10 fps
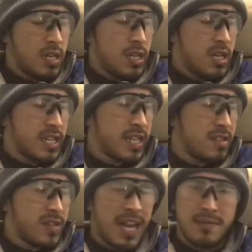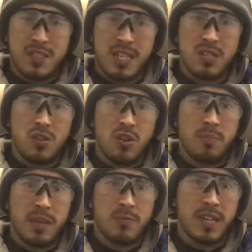Again, I have seen a lot of
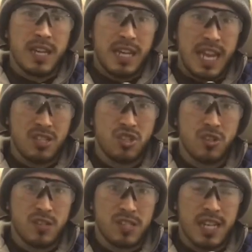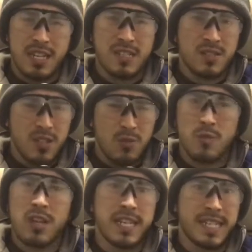people get headshots, and I don't
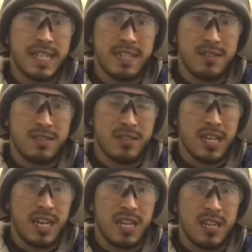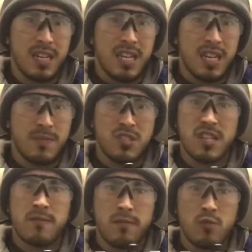like that, okay? If you see a
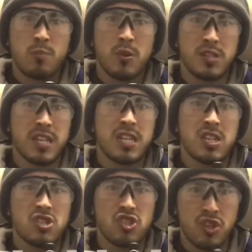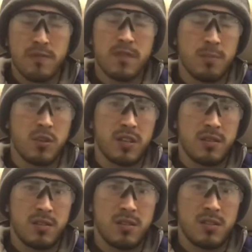full body, shoot for the body.
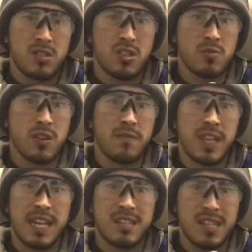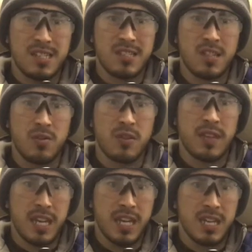Don't go for the head unless it's the only
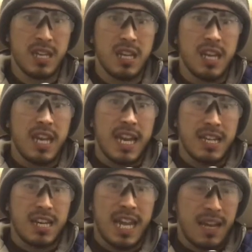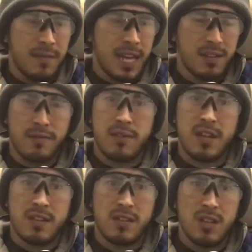thing. And I have had a
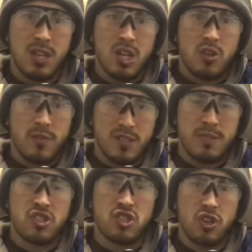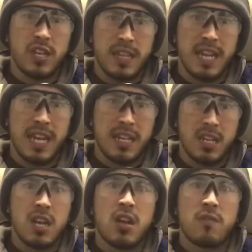friend who has been shot in the head
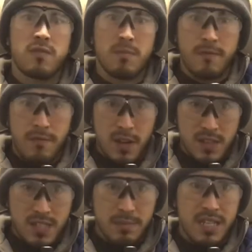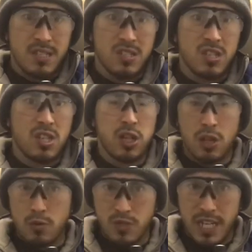from 30 meters
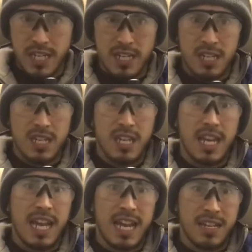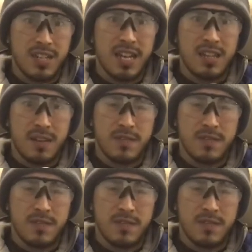closing, and yeah, it left a